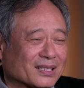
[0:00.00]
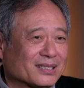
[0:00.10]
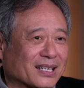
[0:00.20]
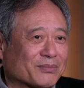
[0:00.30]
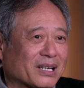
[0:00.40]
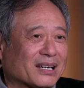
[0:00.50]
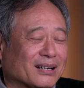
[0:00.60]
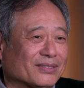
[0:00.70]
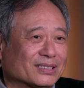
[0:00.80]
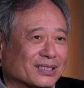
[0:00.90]
It's like my
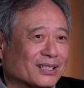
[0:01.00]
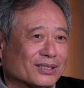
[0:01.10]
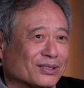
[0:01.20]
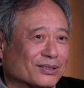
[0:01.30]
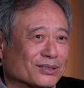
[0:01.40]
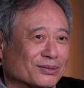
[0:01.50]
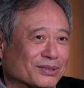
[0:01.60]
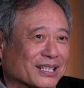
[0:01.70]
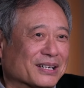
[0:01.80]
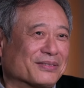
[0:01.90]
avatar or
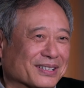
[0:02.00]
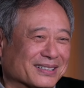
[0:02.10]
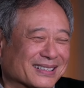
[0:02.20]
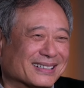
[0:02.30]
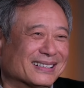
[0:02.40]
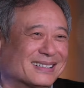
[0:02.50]
whatever.